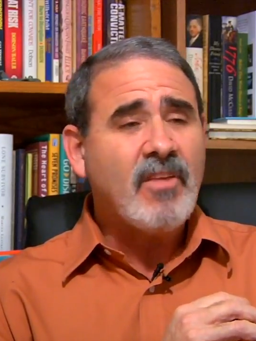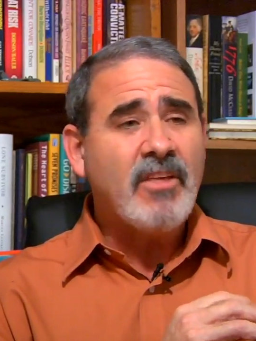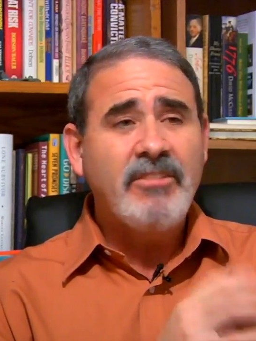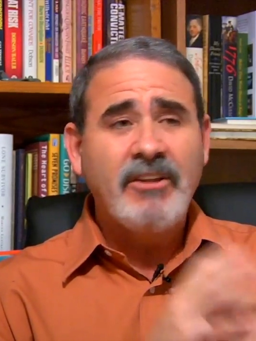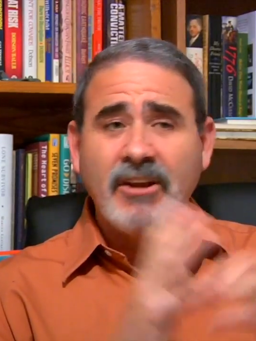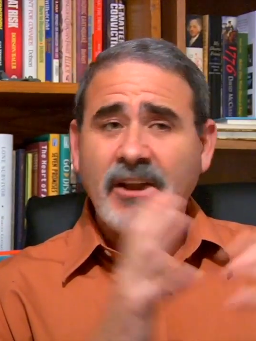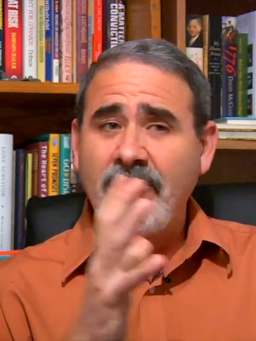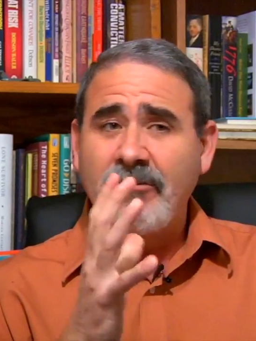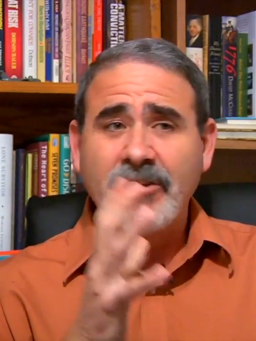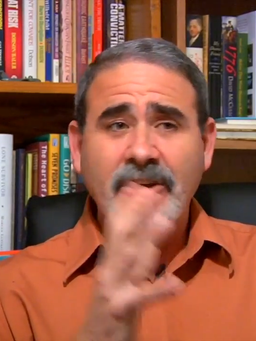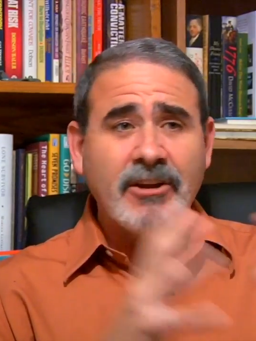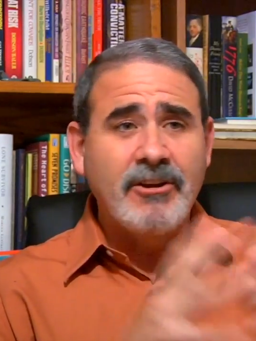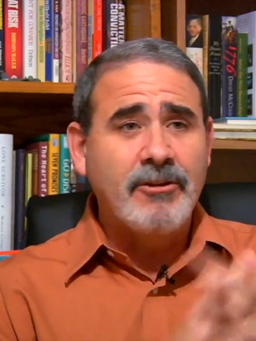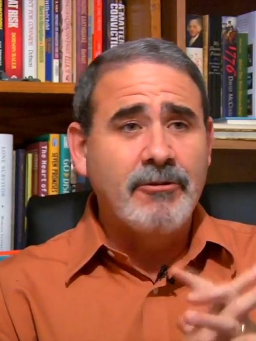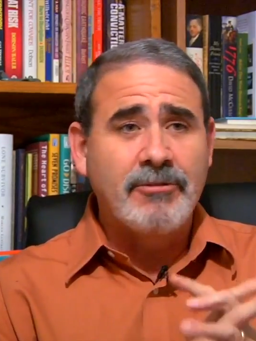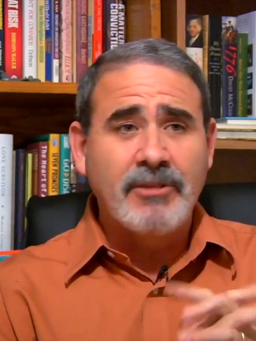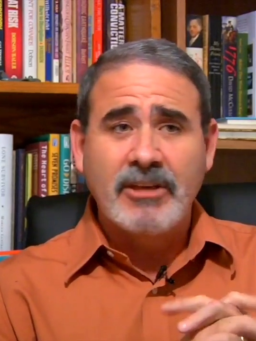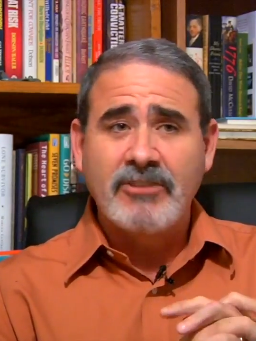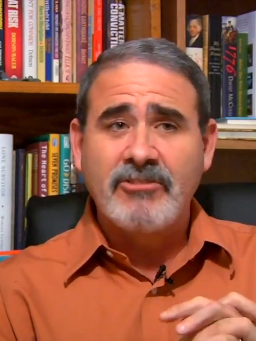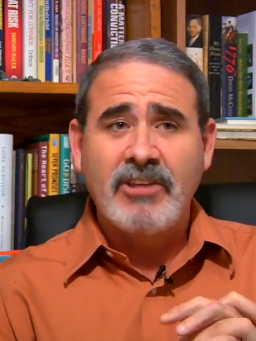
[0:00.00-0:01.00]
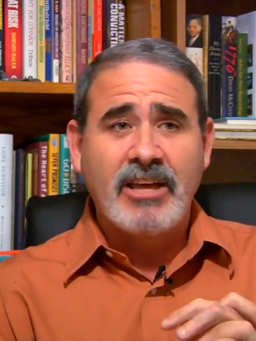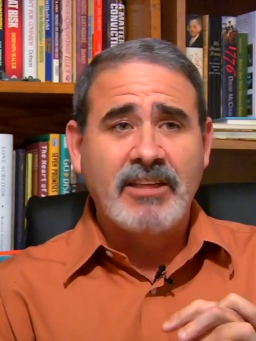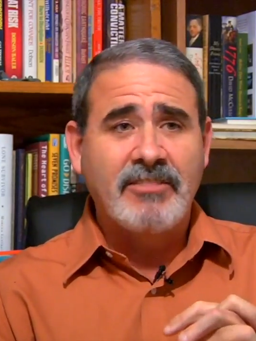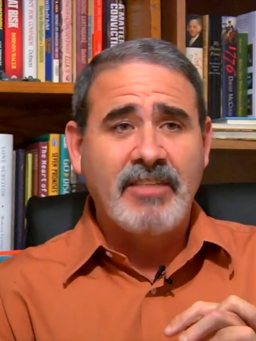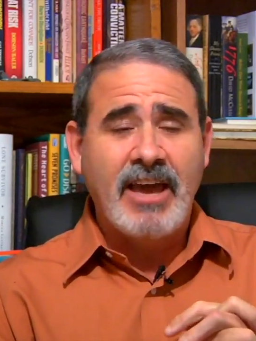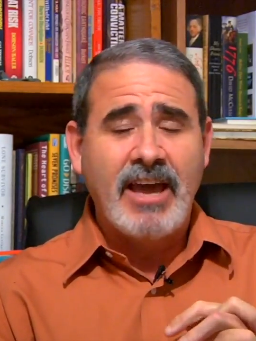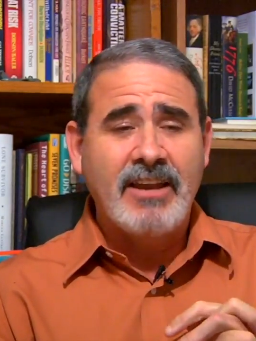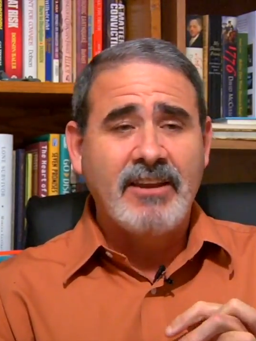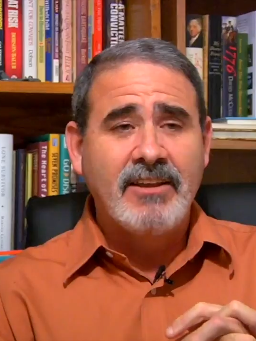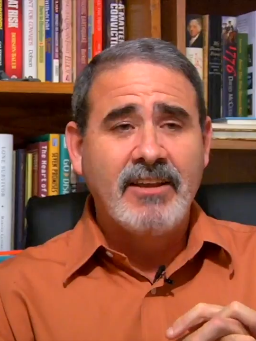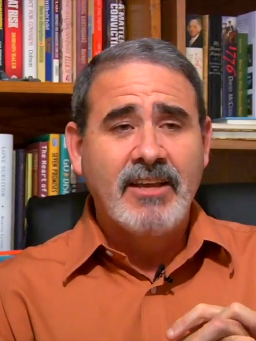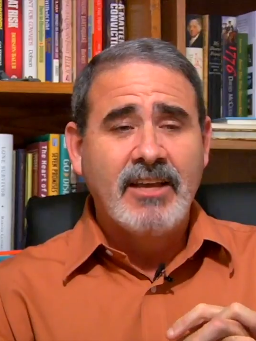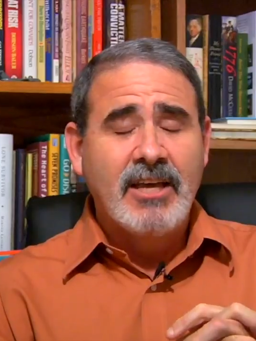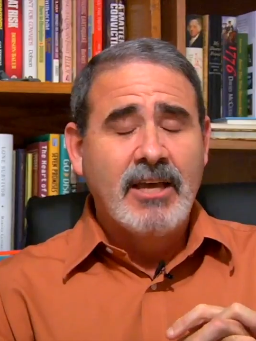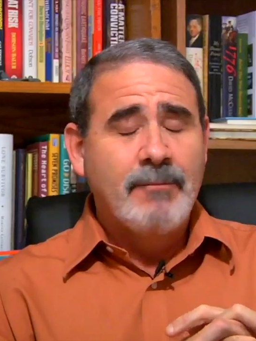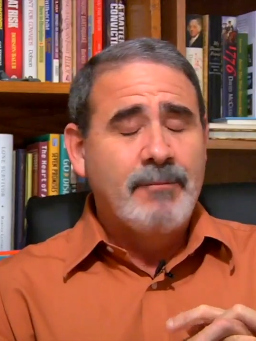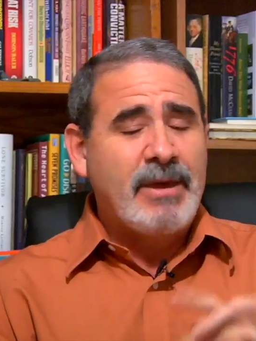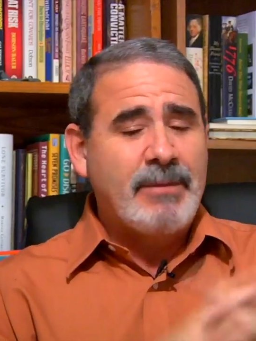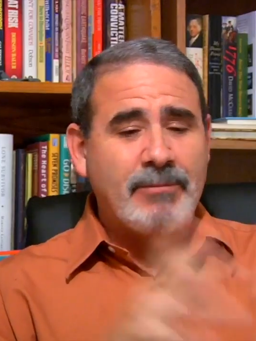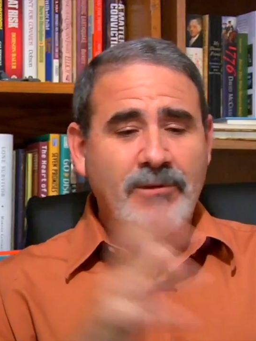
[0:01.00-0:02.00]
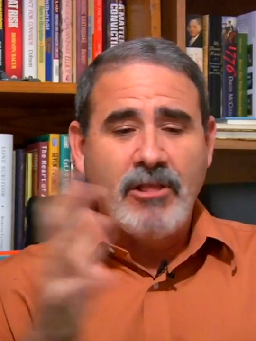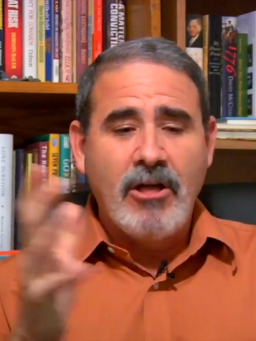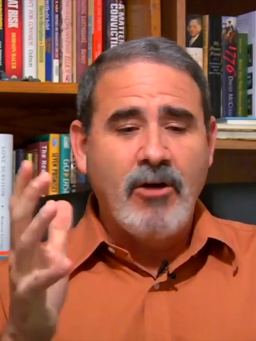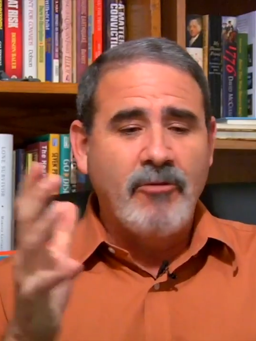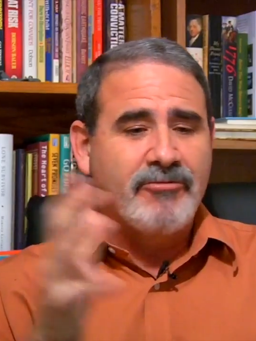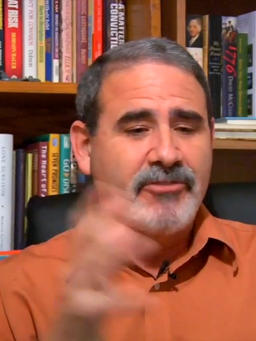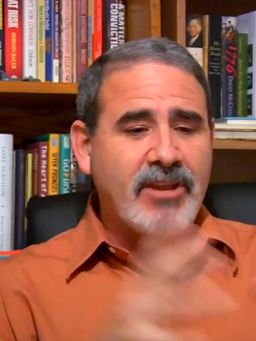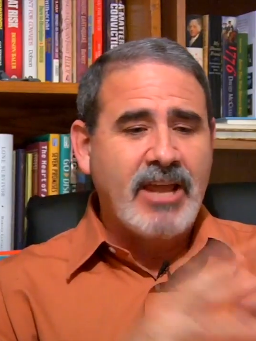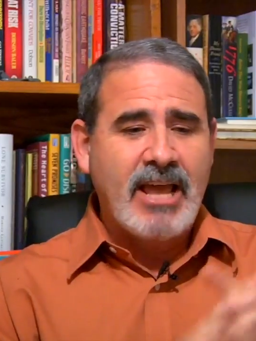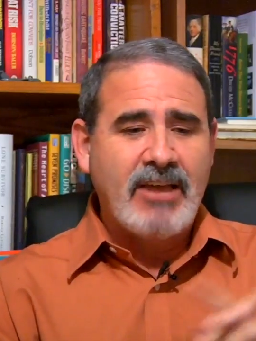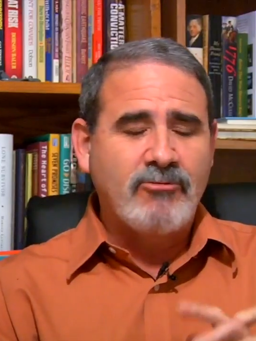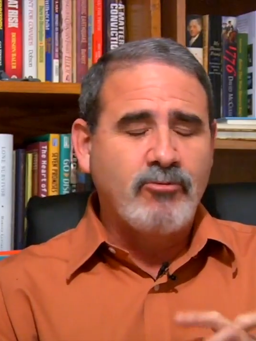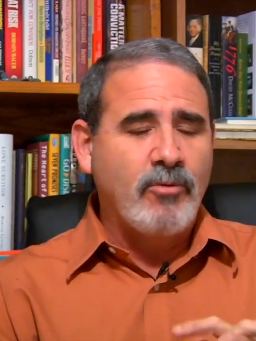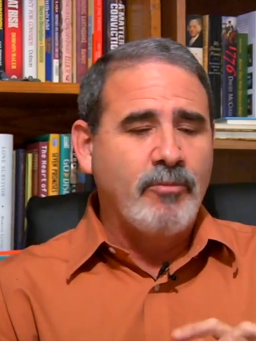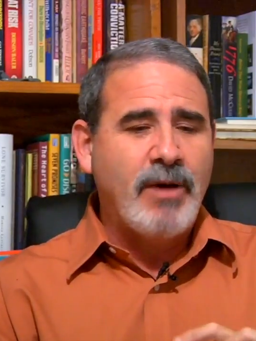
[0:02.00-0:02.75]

they're never going to do things like that. People often ask,